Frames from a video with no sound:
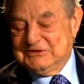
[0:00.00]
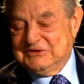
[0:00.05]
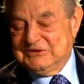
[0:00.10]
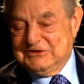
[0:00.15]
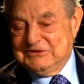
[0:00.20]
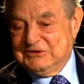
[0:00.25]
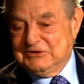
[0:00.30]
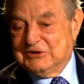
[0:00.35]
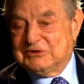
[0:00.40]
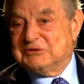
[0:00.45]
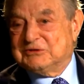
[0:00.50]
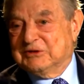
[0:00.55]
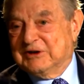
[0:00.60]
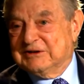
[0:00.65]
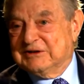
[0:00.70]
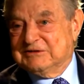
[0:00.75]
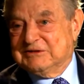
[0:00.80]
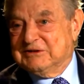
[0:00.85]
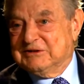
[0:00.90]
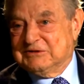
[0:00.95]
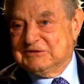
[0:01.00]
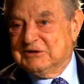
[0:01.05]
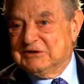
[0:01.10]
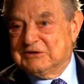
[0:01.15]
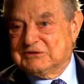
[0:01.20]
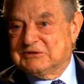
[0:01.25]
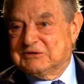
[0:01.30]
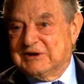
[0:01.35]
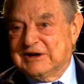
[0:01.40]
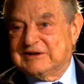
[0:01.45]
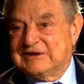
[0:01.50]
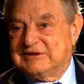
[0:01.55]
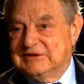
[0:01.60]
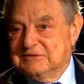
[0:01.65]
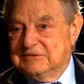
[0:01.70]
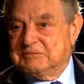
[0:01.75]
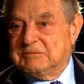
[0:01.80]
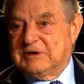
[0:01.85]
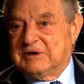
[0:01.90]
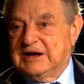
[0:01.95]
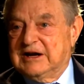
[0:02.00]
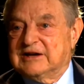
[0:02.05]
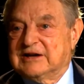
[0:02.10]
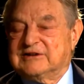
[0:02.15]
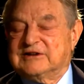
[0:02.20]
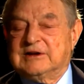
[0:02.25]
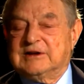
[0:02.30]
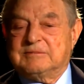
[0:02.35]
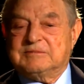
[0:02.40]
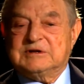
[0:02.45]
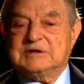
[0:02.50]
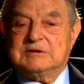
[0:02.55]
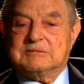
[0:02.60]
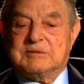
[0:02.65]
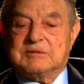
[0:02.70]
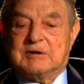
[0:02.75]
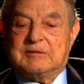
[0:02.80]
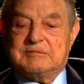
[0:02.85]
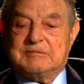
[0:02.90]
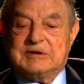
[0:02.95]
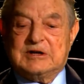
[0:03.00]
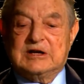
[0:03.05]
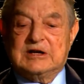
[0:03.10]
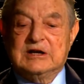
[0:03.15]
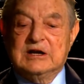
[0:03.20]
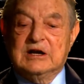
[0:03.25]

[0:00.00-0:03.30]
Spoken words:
Not to accept it properly.